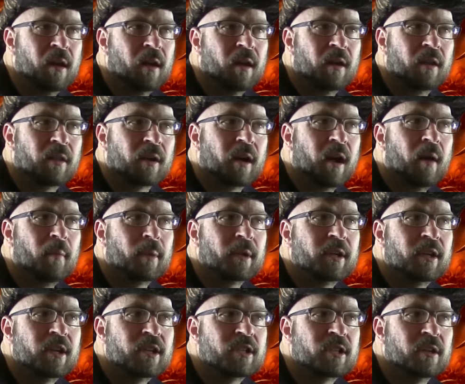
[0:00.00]
Uh, the
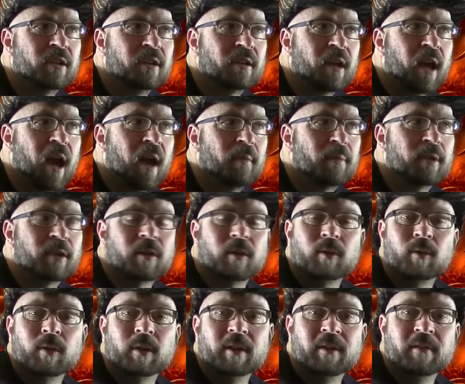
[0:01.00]
competition is absolutely